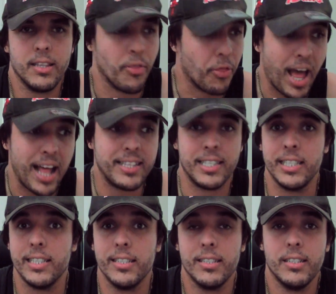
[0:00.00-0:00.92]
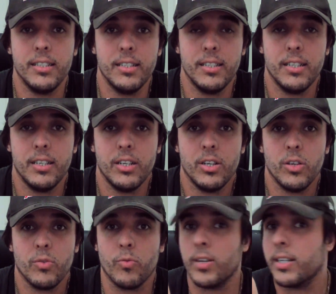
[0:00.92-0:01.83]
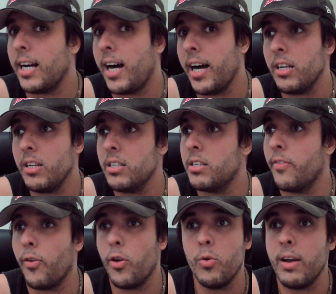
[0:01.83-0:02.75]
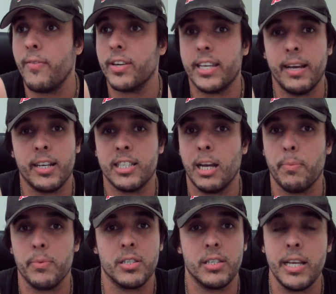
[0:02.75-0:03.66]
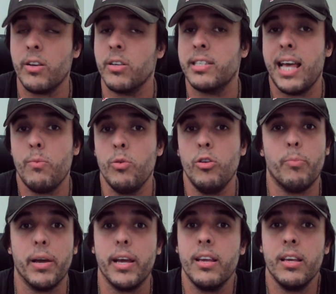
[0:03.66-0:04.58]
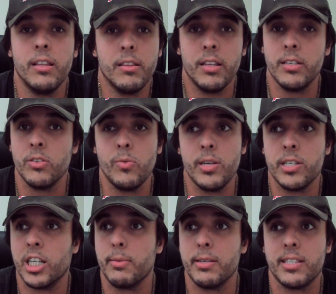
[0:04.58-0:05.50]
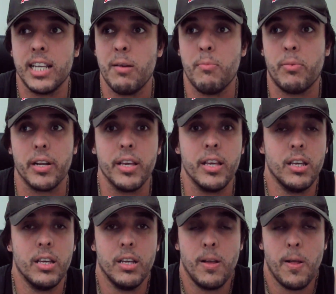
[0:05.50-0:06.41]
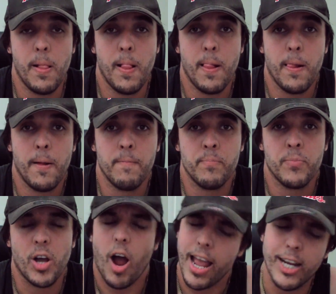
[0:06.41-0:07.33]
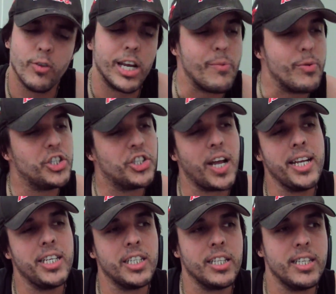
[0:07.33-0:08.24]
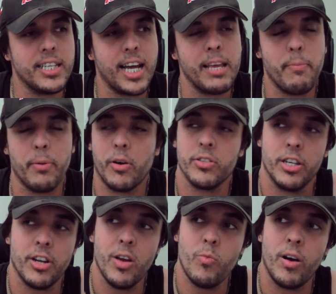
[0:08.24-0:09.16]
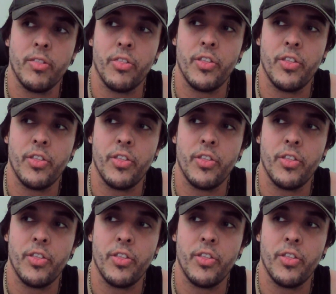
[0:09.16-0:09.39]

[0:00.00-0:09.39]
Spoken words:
That's it. Regardless of whoever kicks up a stink, because there will be, there's always going to be somebody. I agree with changing the date because I don't want